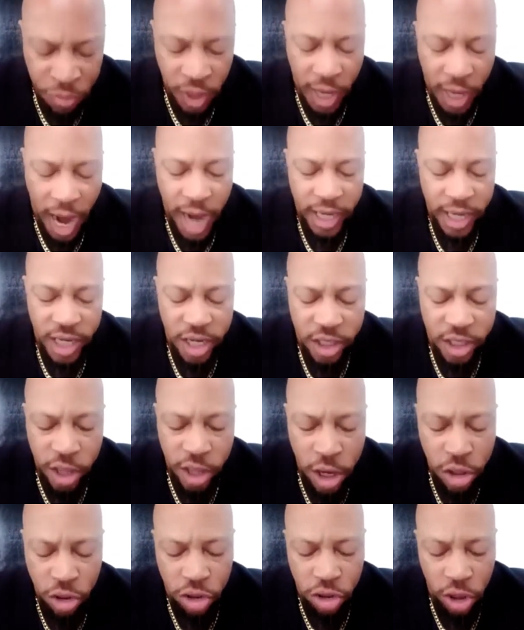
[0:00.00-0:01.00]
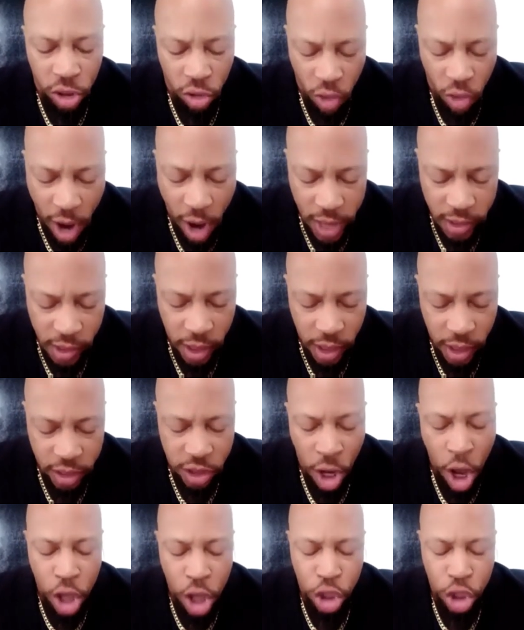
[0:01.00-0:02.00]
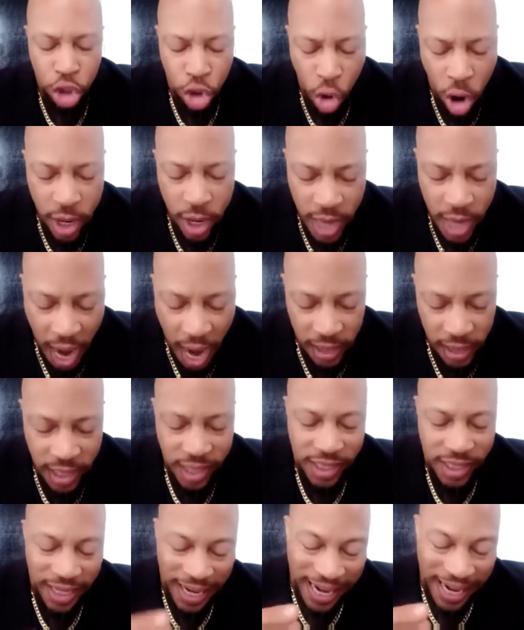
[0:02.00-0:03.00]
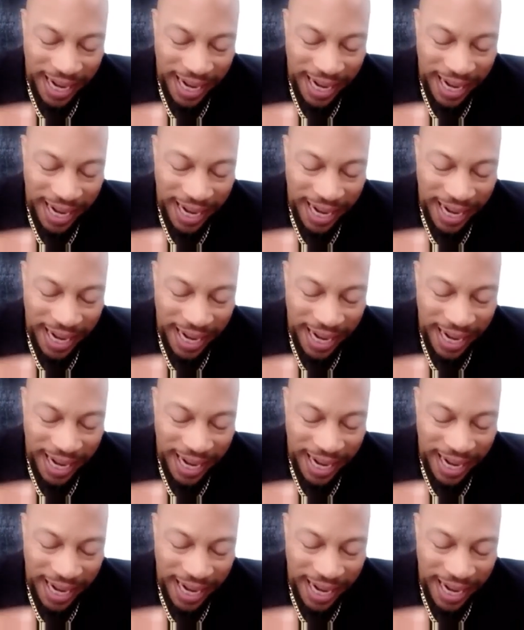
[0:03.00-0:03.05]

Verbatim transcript: God, continue to grant us your knowledge,